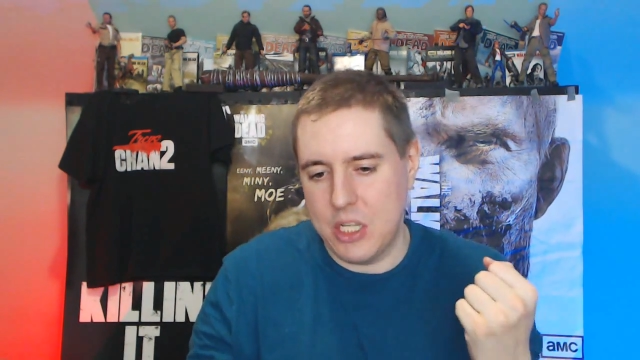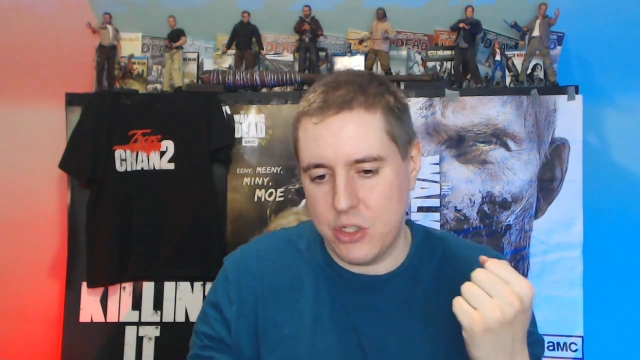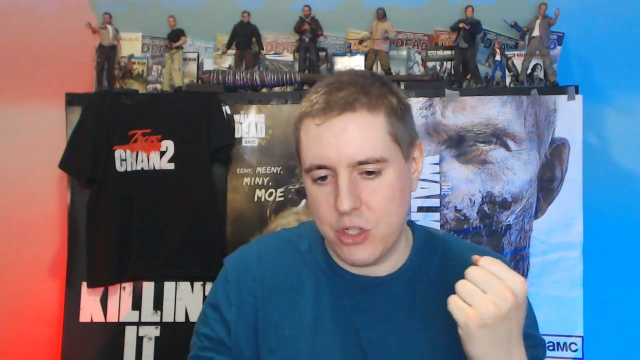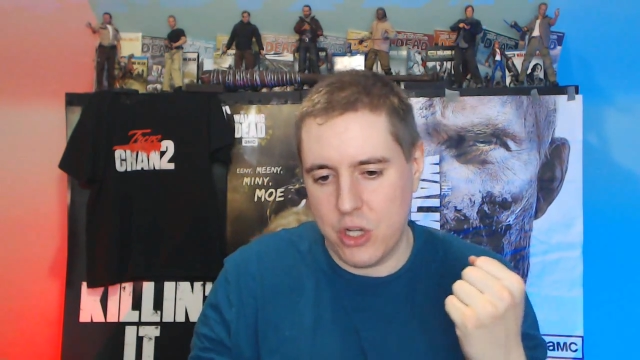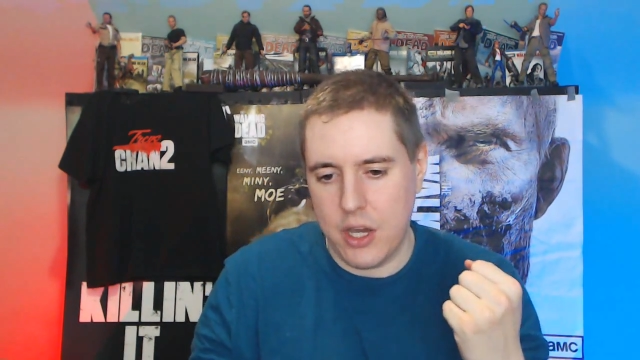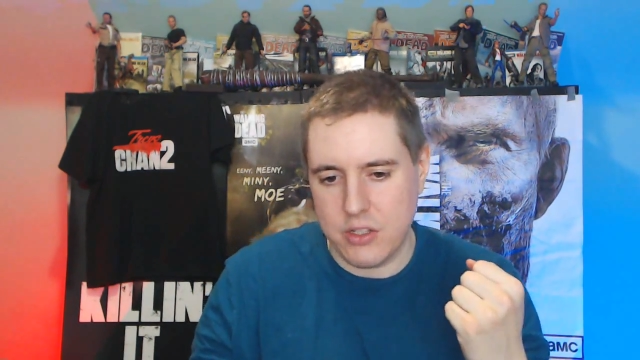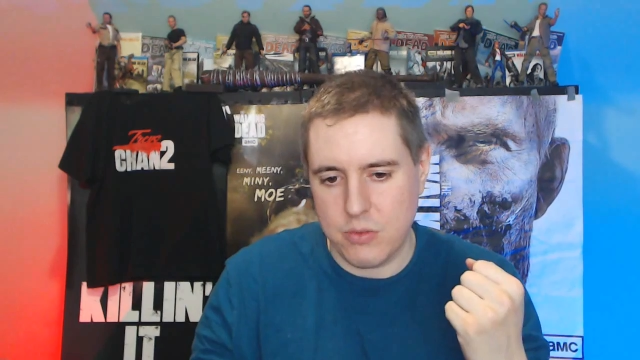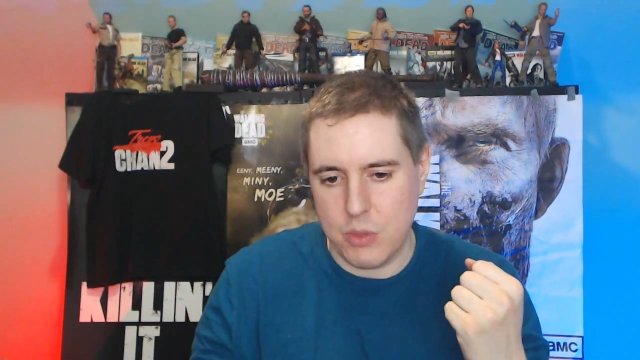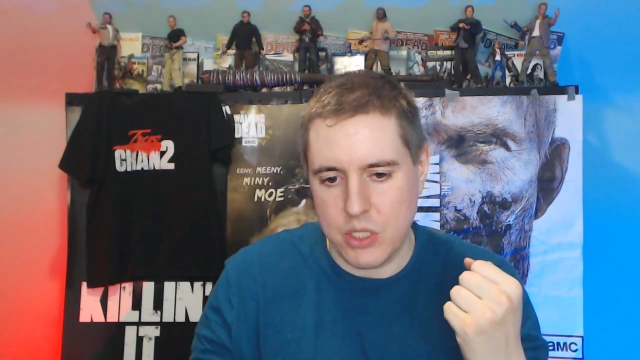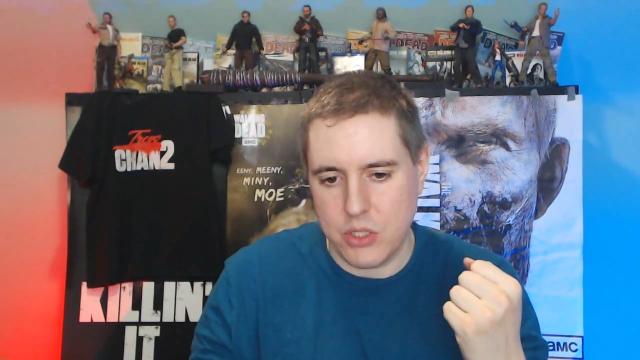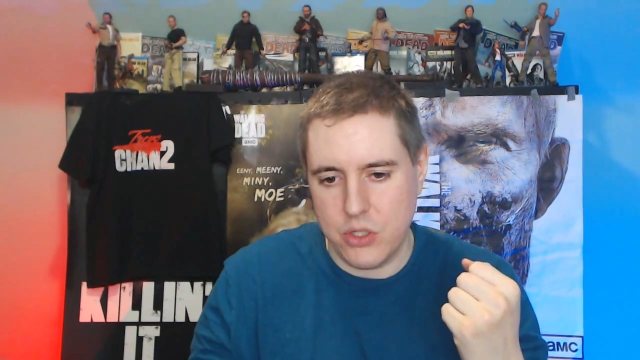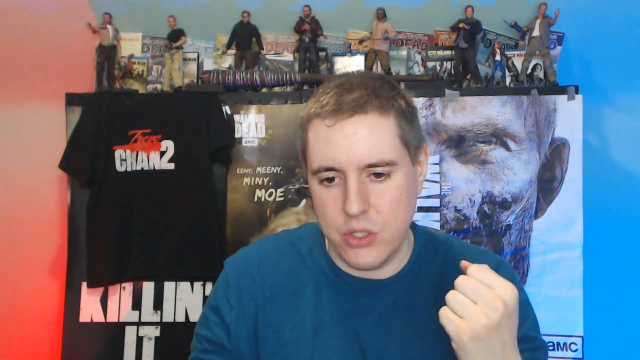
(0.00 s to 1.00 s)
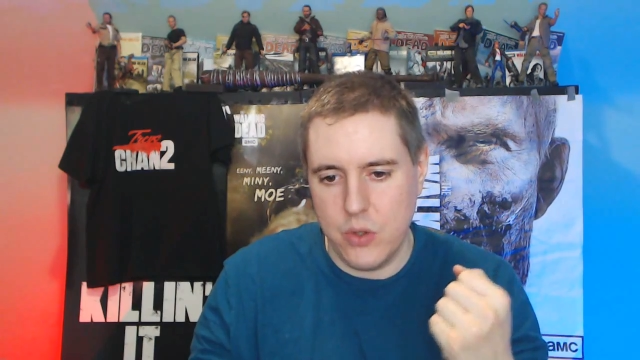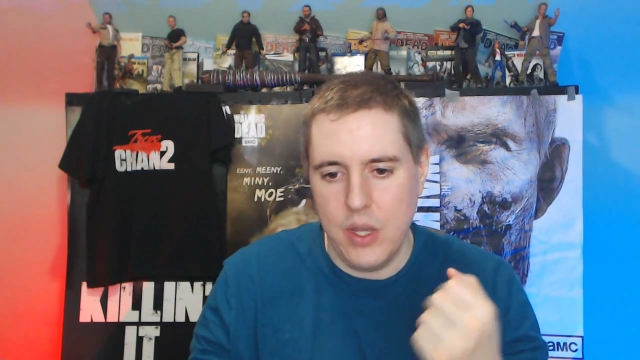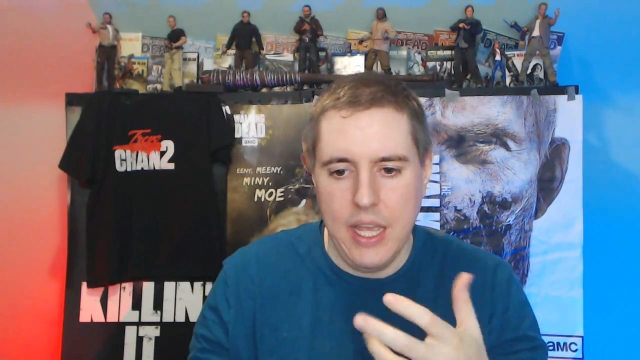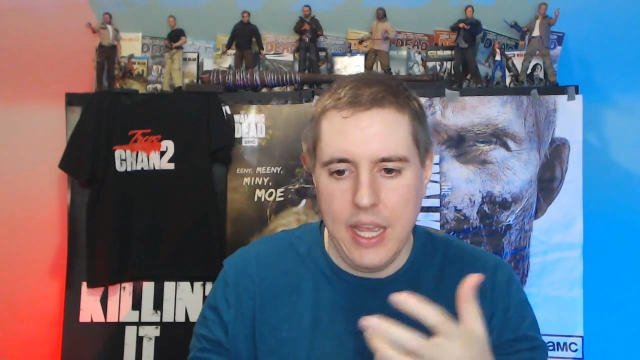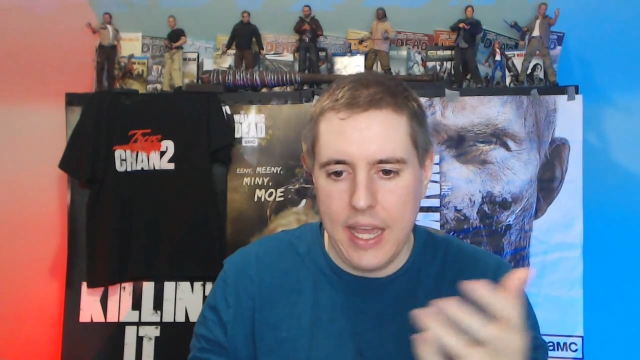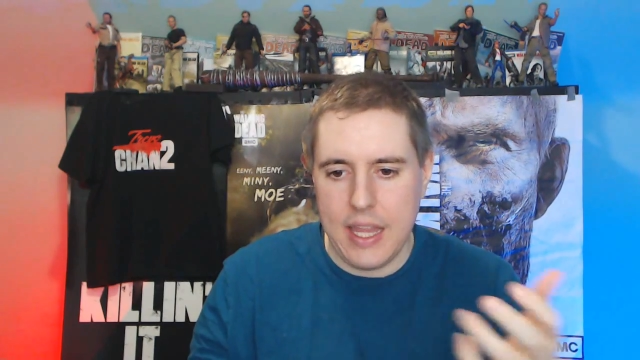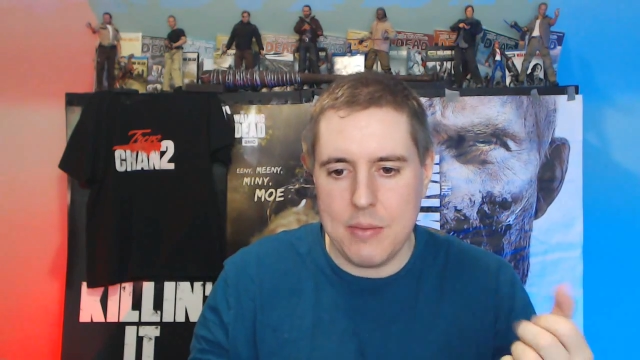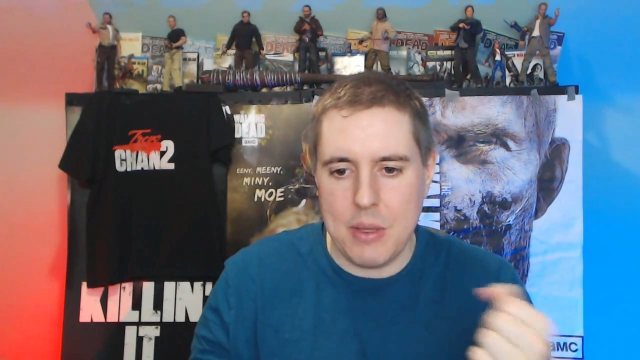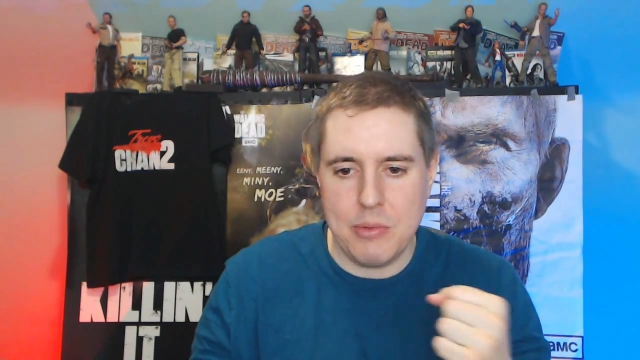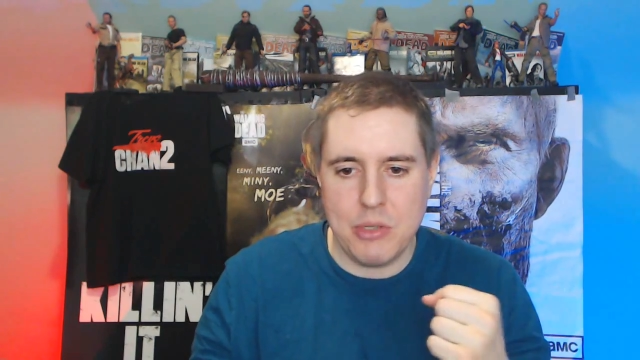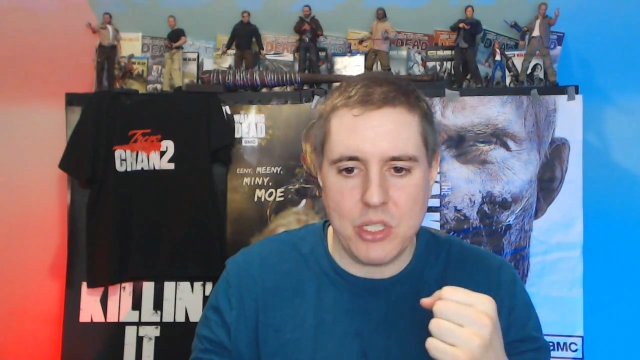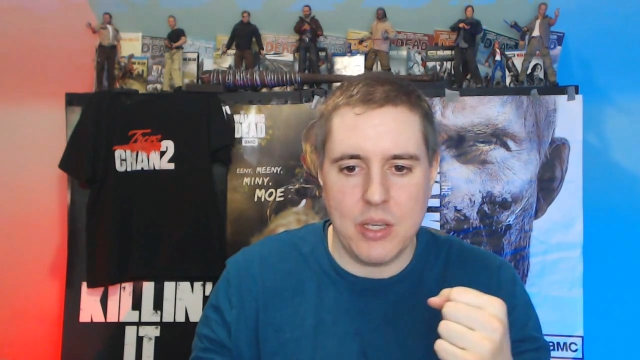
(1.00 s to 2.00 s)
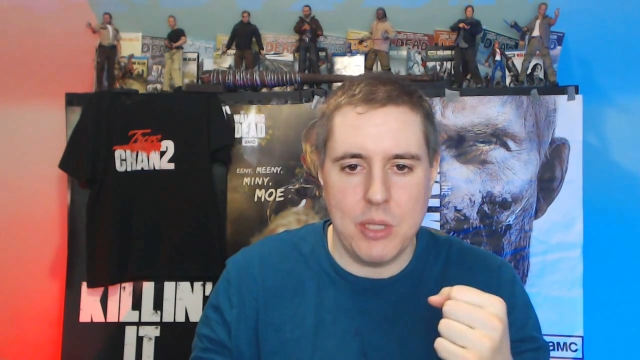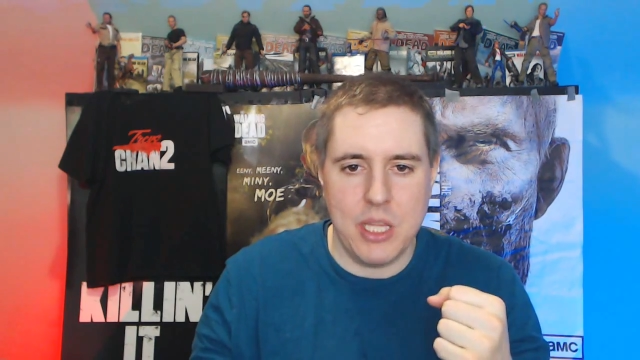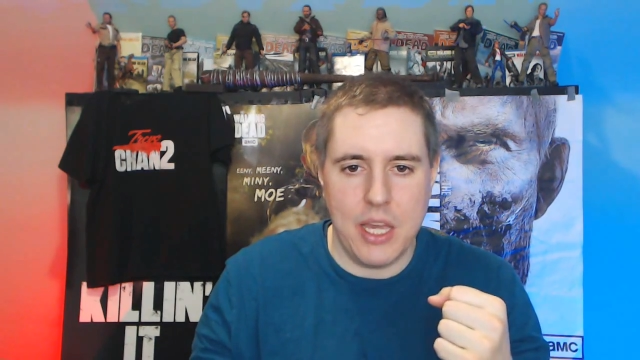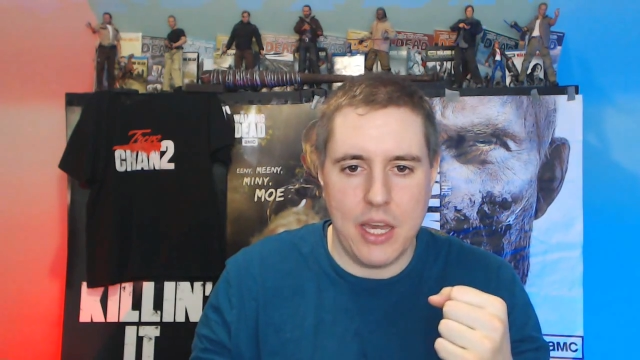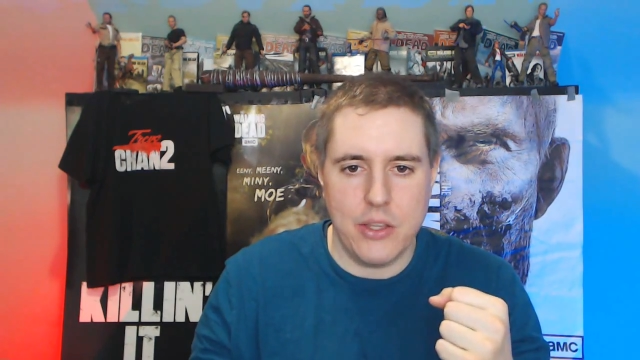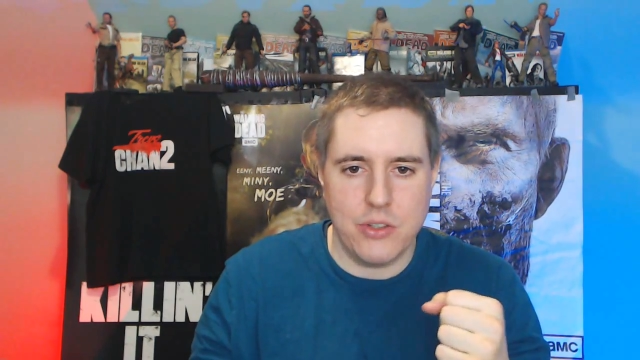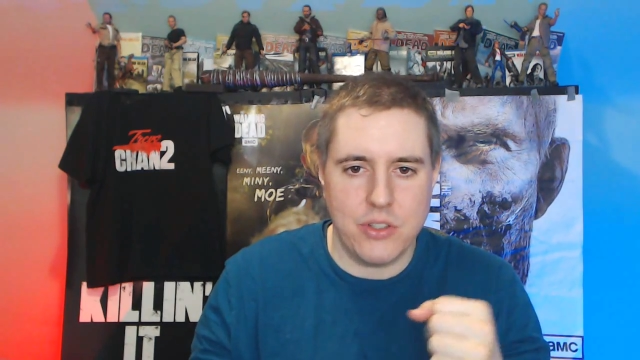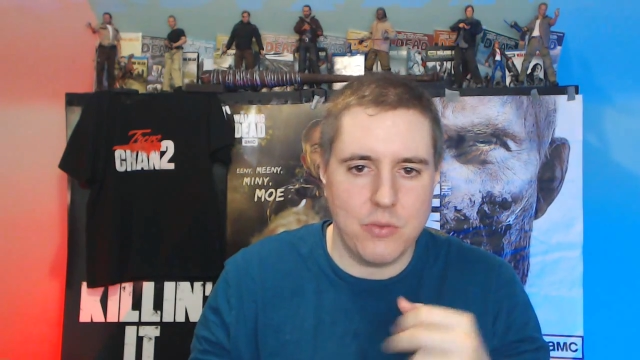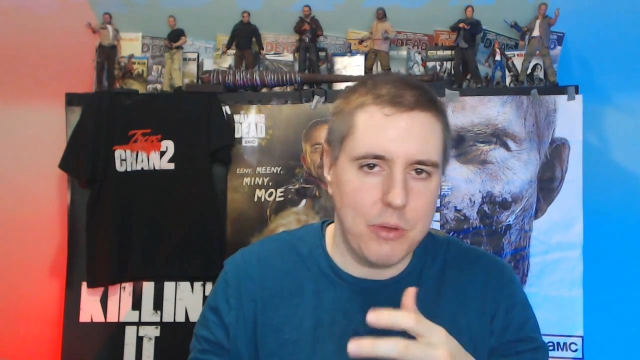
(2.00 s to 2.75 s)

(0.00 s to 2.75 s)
and John as well too, and then maybe some of the others.